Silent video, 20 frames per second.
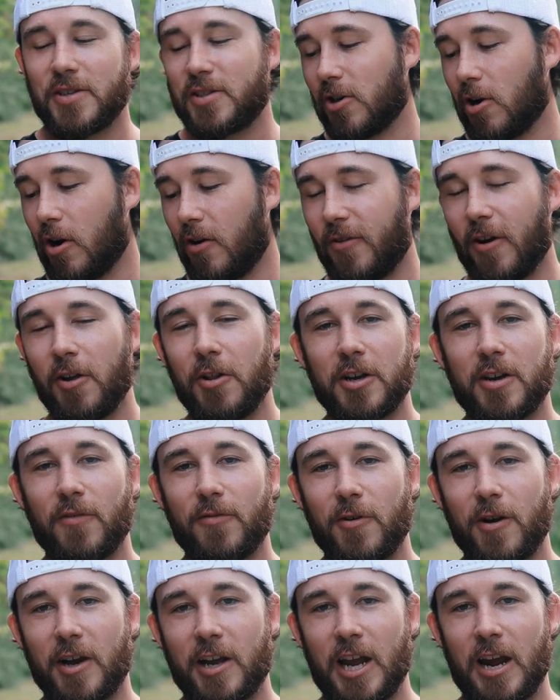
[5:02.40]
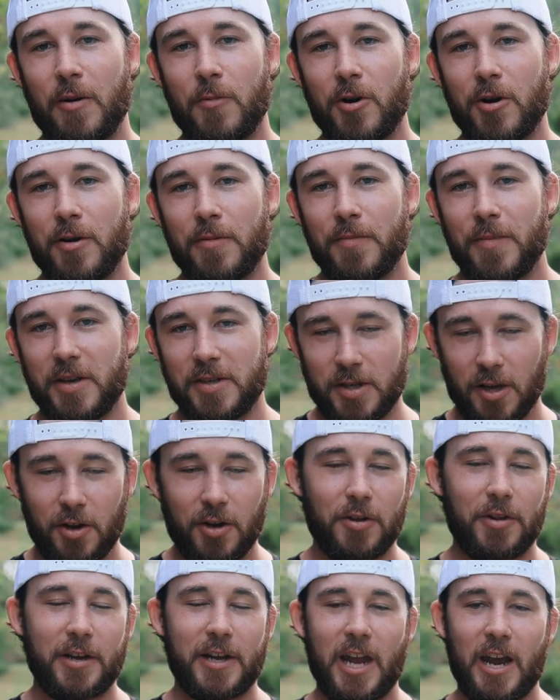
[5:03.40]
So if y'all looking for a camera, a
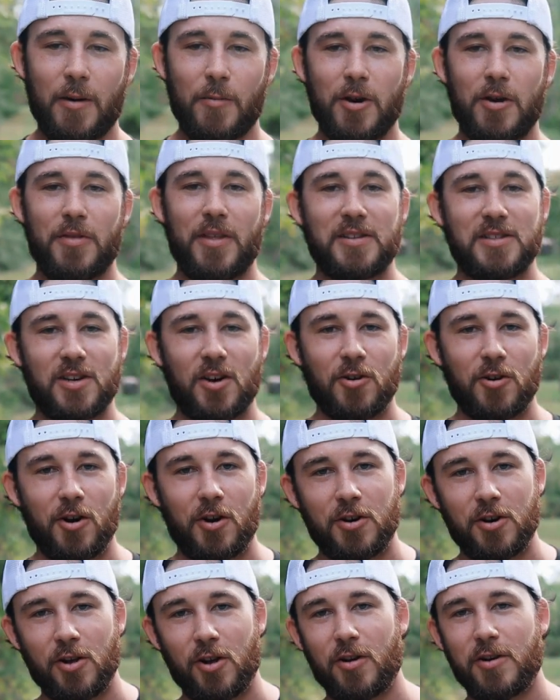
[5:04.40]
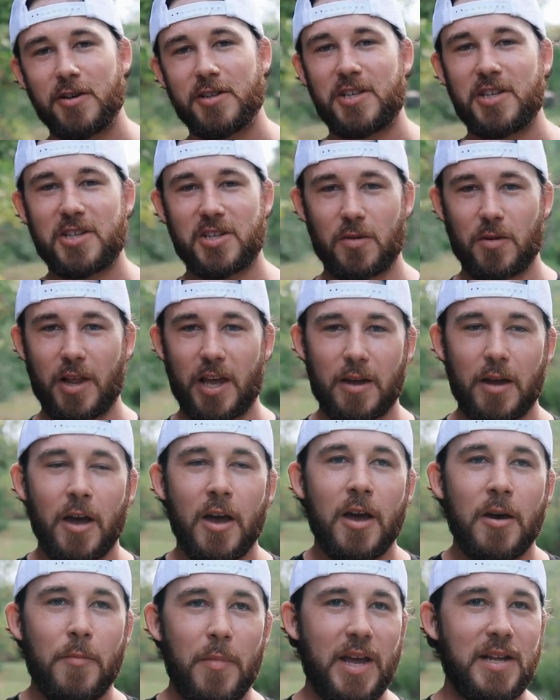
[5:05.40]
cellular camera that's under $100, just to like
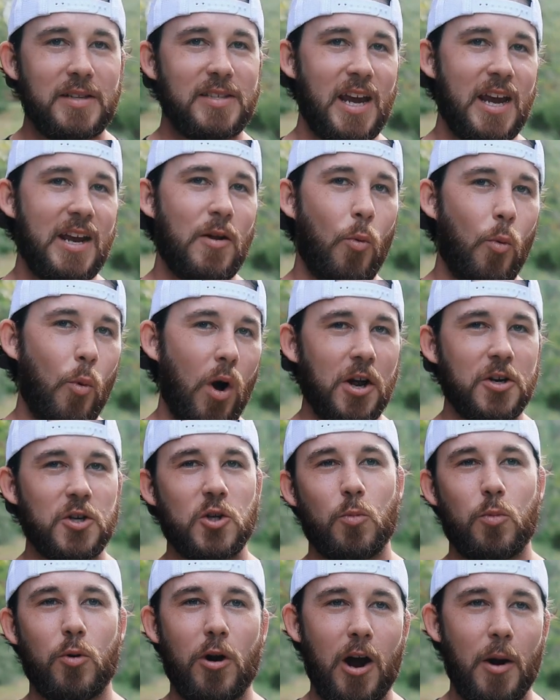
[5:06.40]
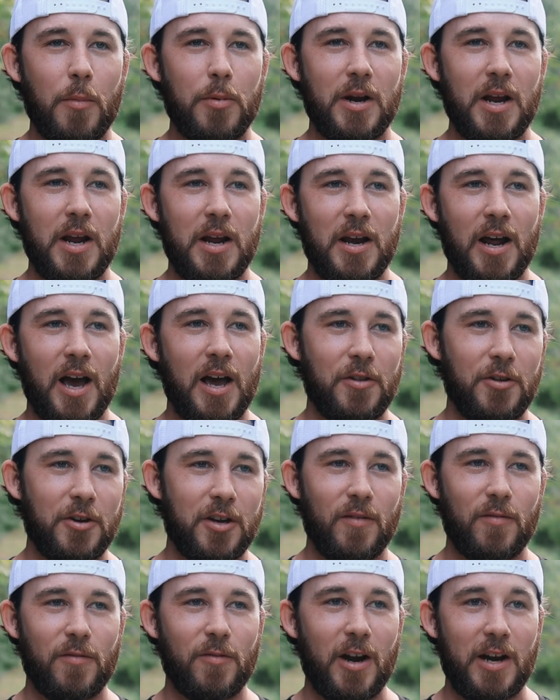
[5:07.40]
maintain and watch your property and not
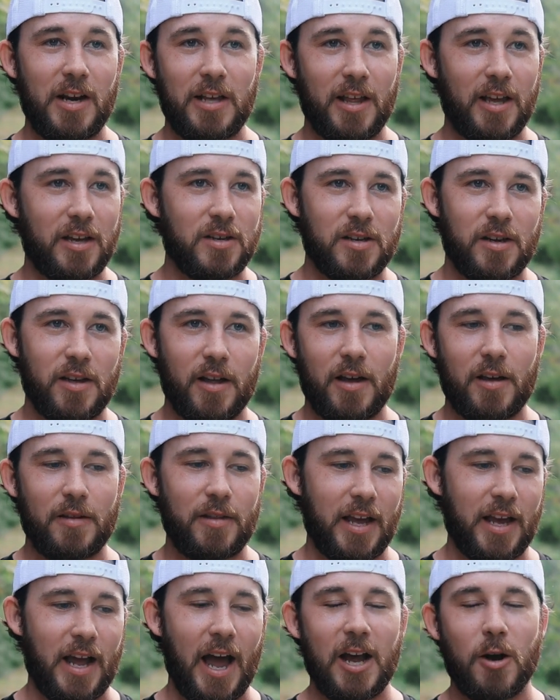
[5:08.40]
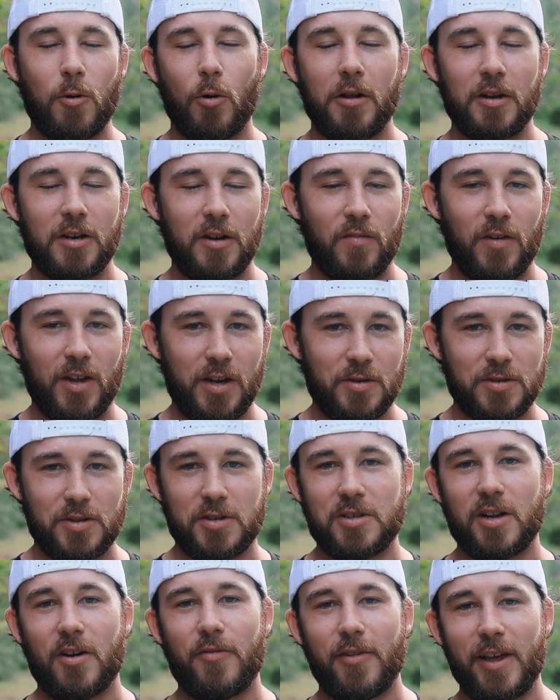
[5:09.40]
looking for any like like high quality videos or
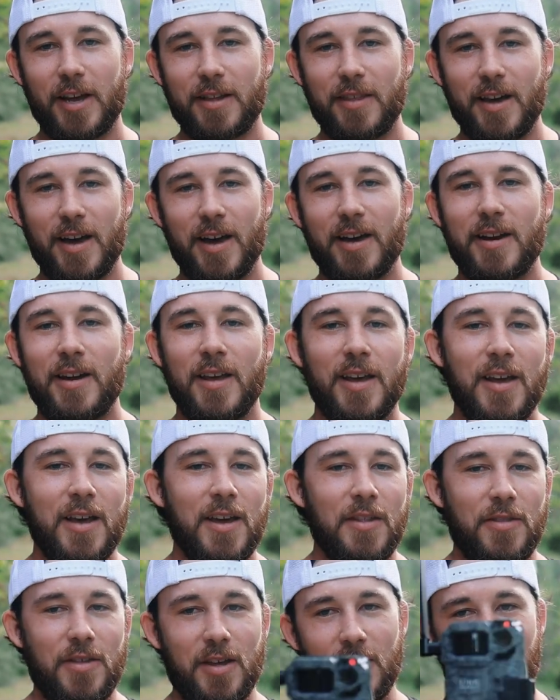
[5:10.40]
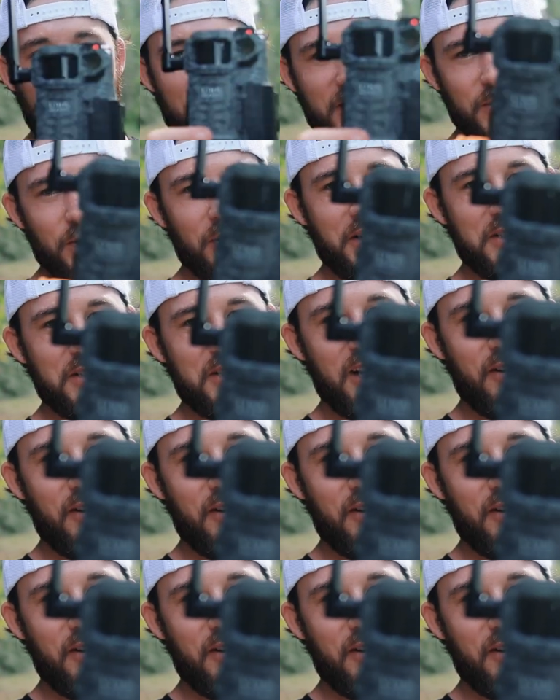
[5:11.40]
stuff like that, then this one is